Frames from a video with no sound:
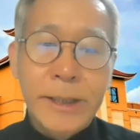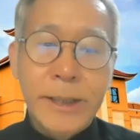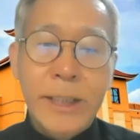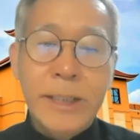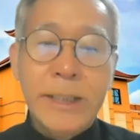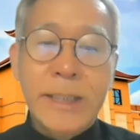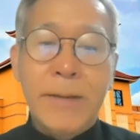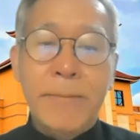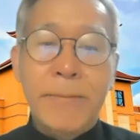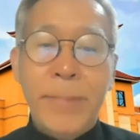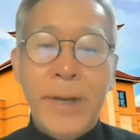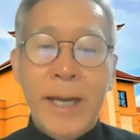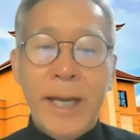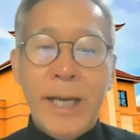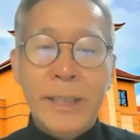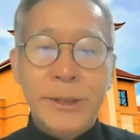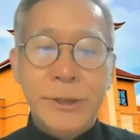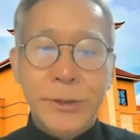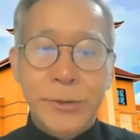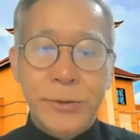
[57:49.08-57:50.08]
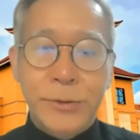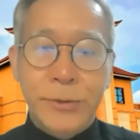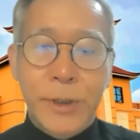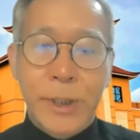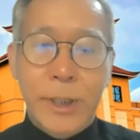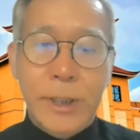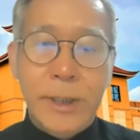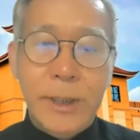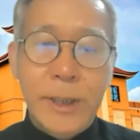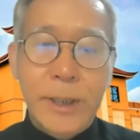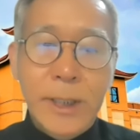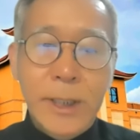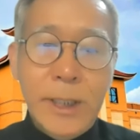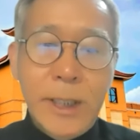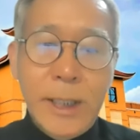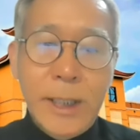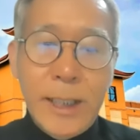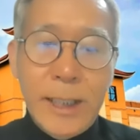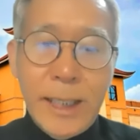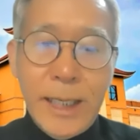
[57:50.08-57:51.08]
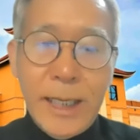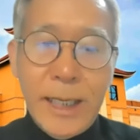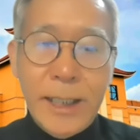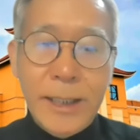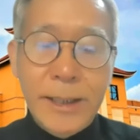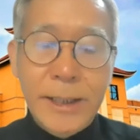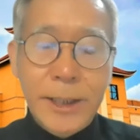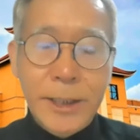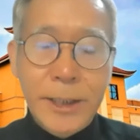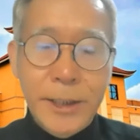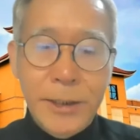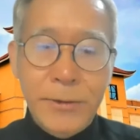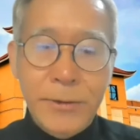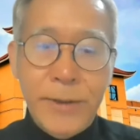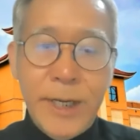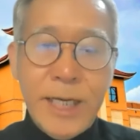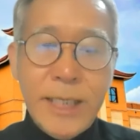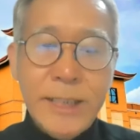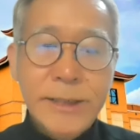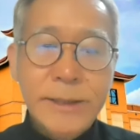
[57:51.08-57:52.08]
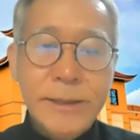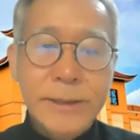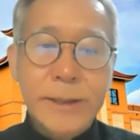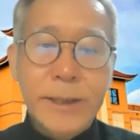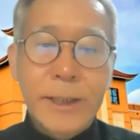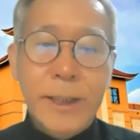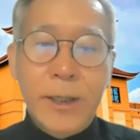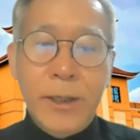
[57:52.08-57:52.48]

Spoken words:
in compared to like the US,